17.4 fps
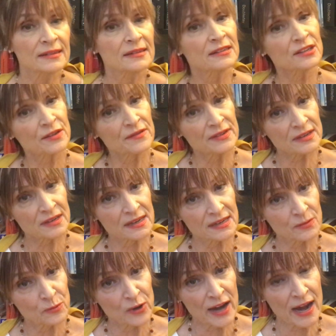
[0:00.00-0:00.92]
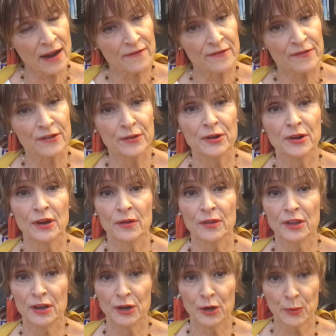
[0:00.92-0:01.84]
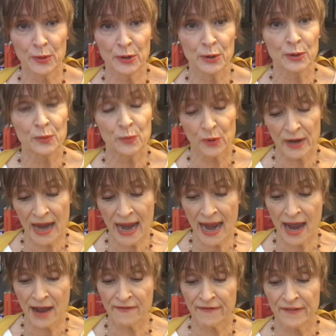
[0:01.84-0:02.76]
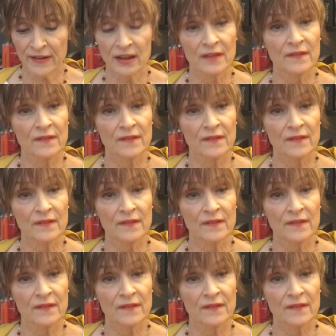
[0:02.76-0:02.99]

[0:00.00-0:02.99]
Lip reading: So that we have the new moon, we have